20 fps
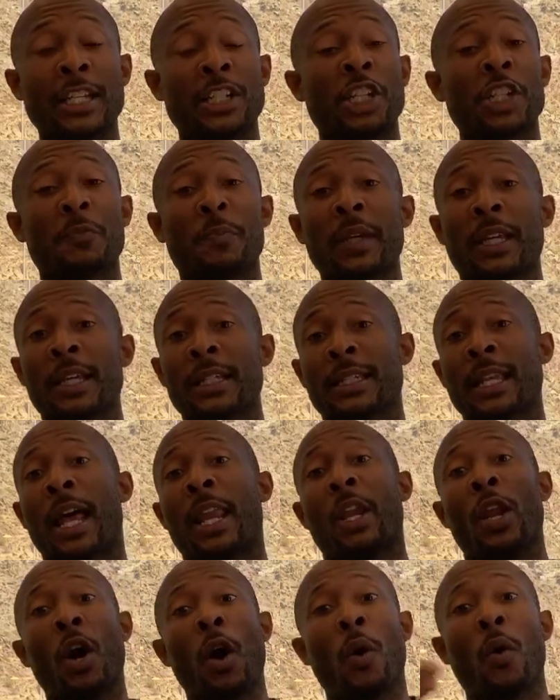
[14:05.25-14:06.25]
just because I
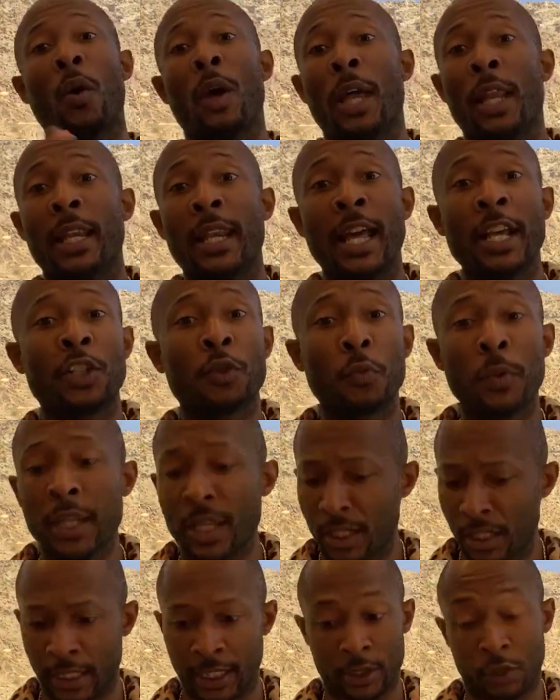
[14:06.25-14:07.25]
know next week,
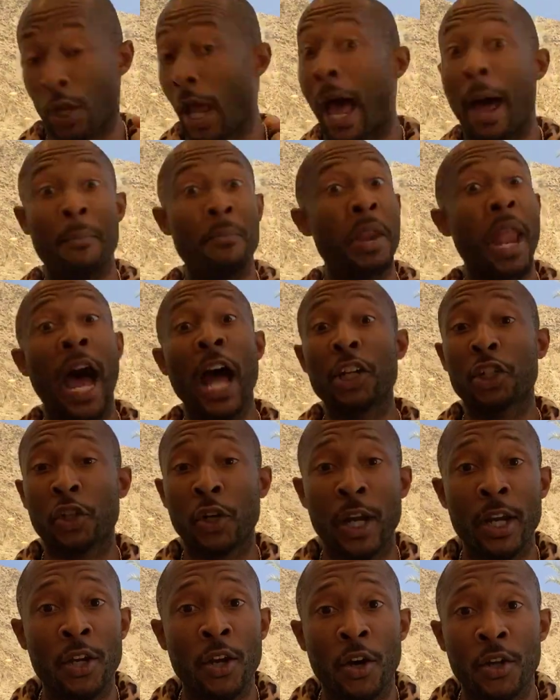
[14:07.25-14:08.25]
I'm not
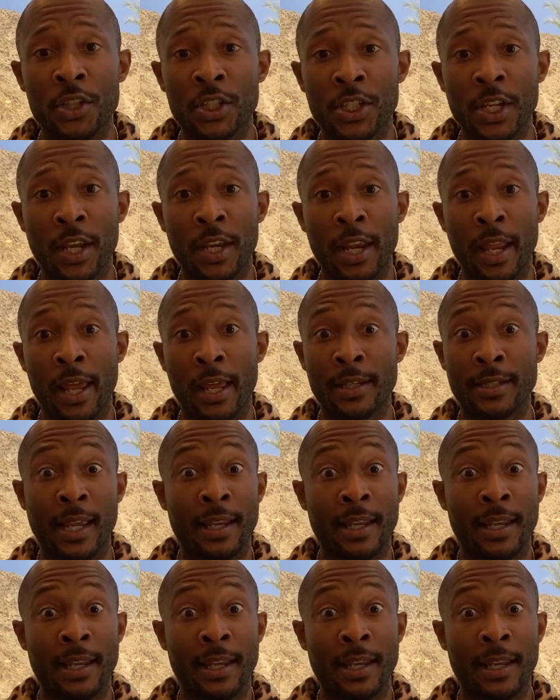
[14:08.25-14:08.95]
trading on Sundays.